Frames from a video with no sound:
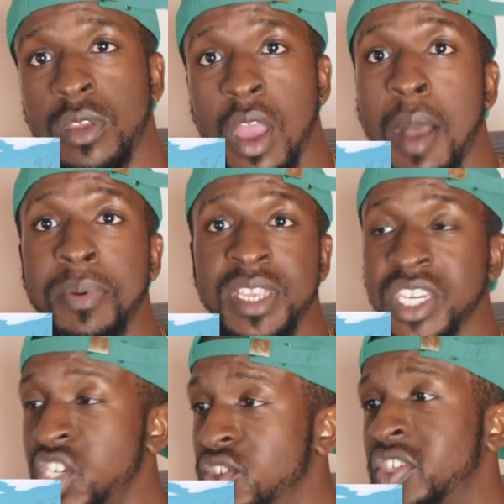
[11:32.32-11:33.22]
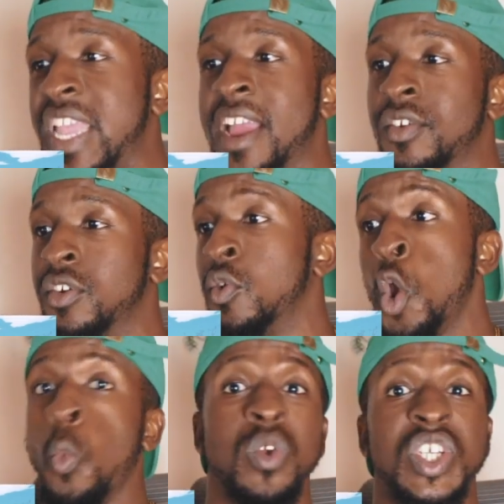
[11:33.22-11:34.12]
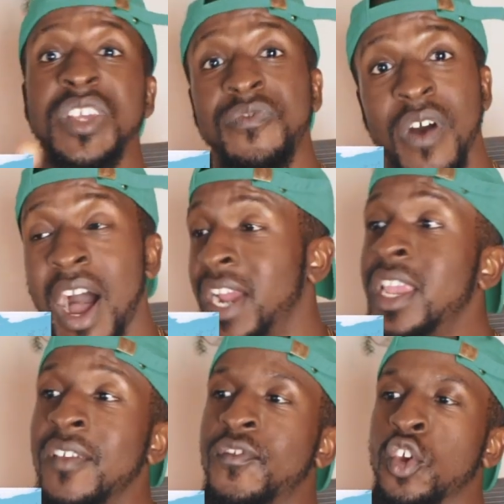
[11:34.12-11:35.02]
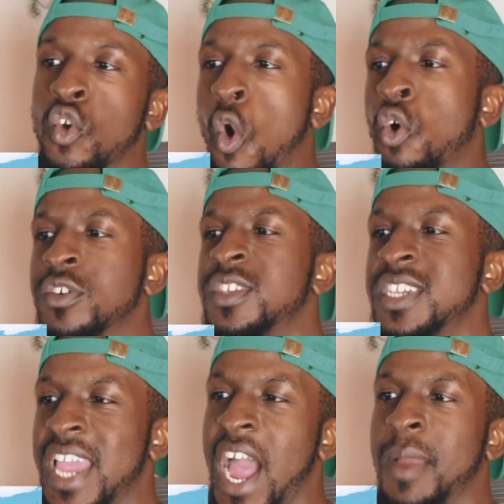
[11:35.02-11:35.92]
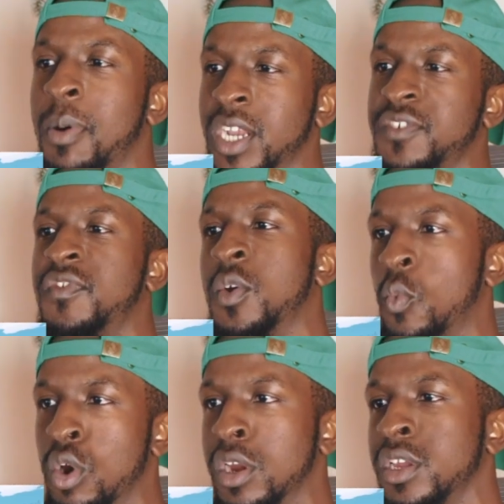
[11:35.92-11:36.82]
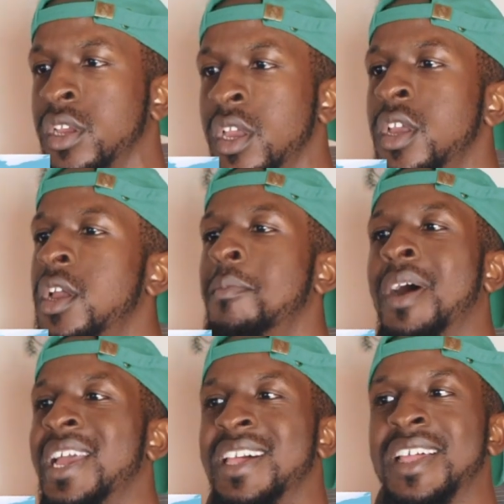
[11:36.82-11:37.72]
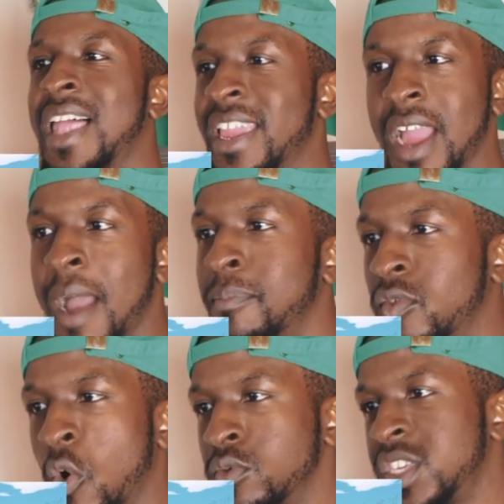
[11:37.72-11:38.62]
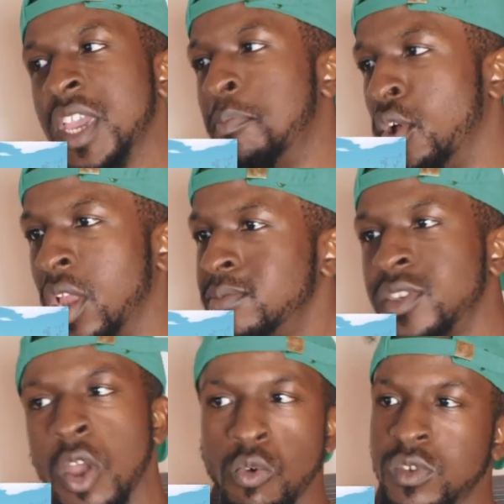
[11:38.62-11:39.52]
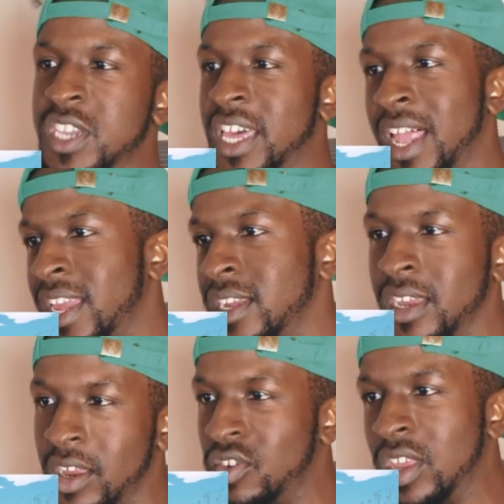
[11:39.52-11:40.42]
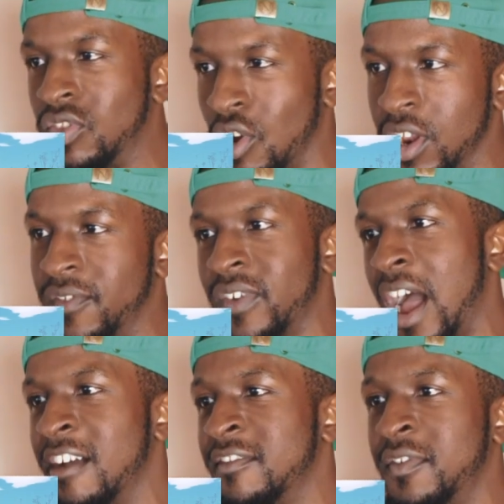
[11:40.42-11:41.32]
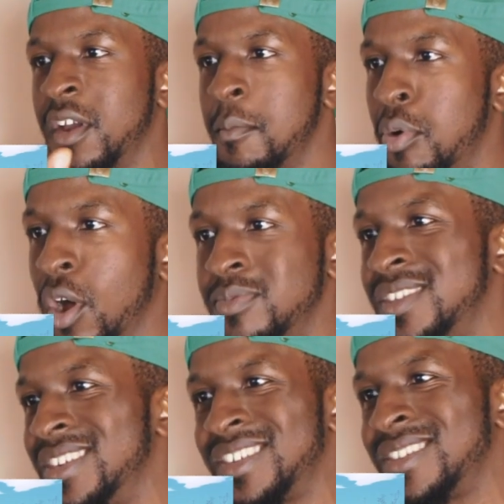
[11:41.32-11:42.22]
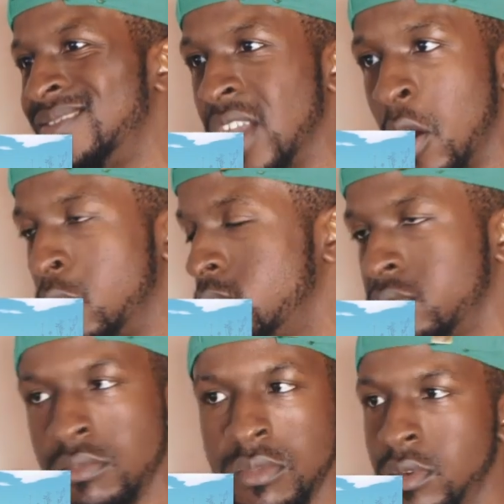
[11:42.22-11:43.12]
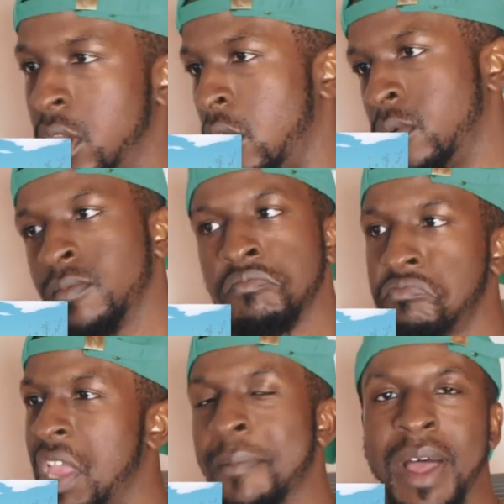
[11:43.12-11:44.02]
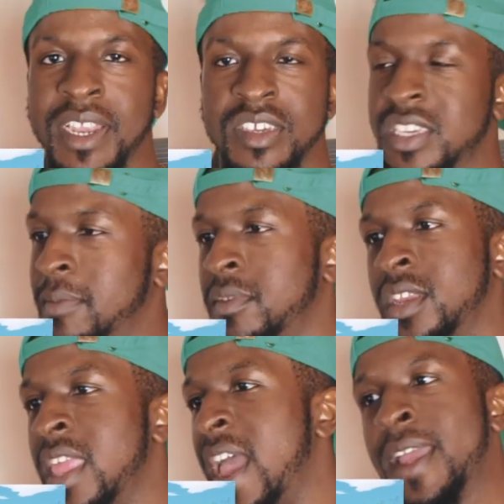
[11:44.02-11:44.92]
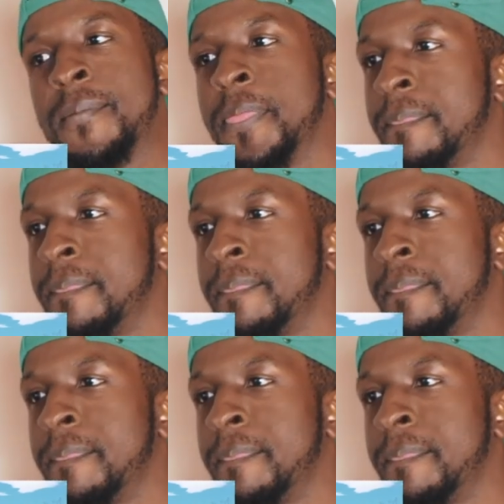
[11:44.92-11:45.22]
competition standard, which is fine if your goal is to get hypertrophy and work. But like, don't say pull-ups. Don't say like they did 35 pull-ups. Just no, I'm not accepting that.